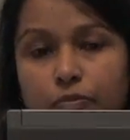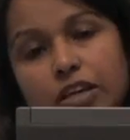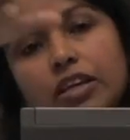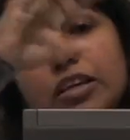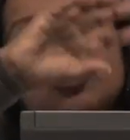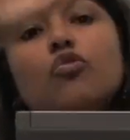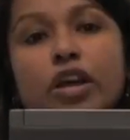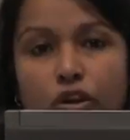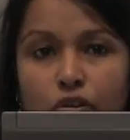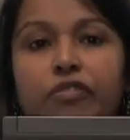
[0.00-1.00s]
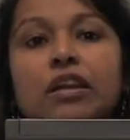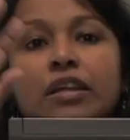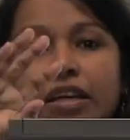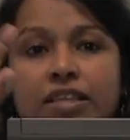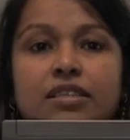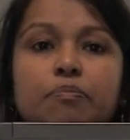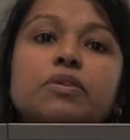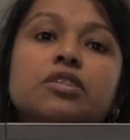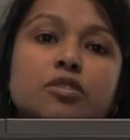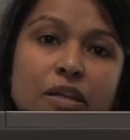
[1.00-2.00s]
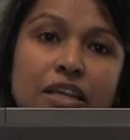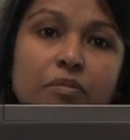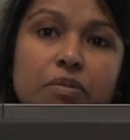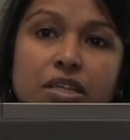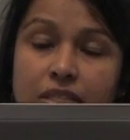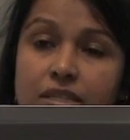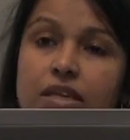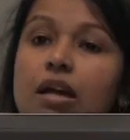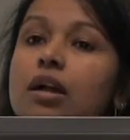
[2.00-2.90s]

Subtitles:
UN often leads the peace building missions,